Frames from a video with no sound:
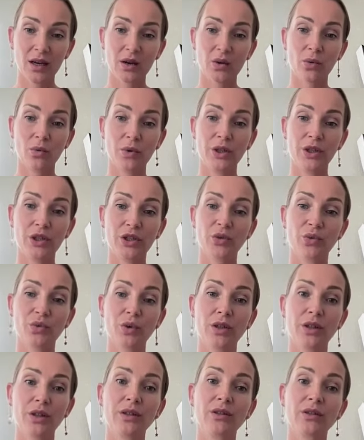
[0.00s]
which
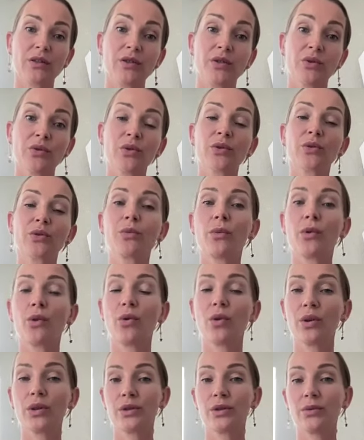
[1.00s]
will introduce you
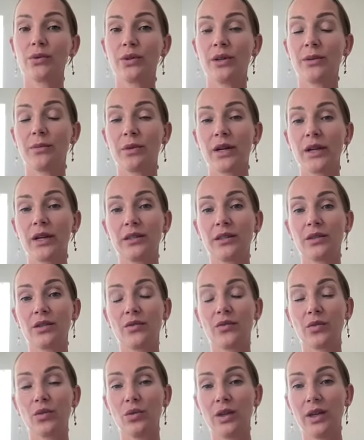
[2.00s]
more to the practice
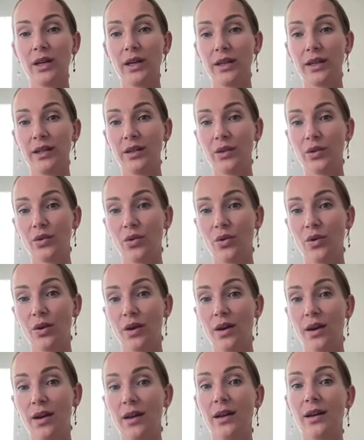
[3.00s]
of Kundalini
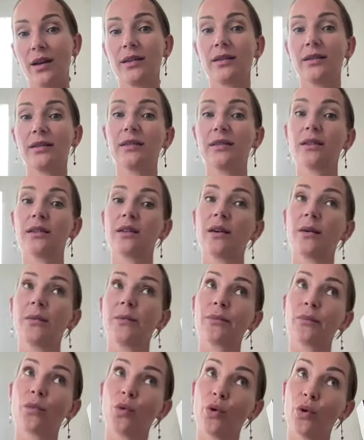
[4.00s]
Yoga and
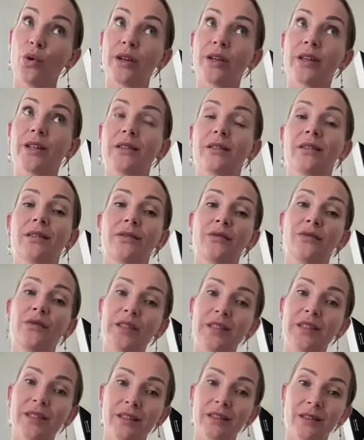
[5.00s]
more in a
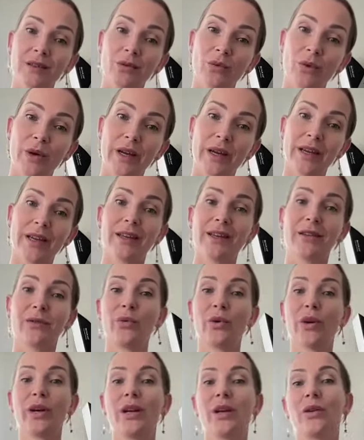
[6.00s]
physical way, in
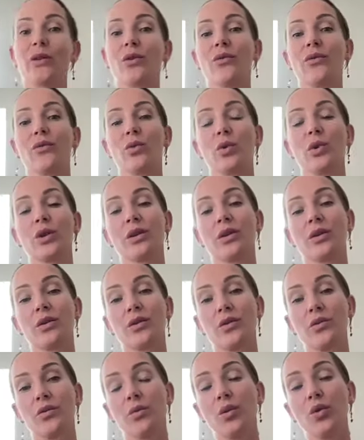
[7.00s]
way of working
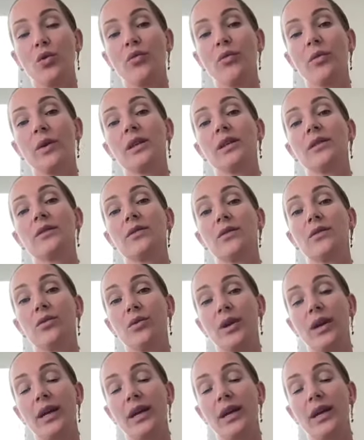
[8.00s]
through movements, through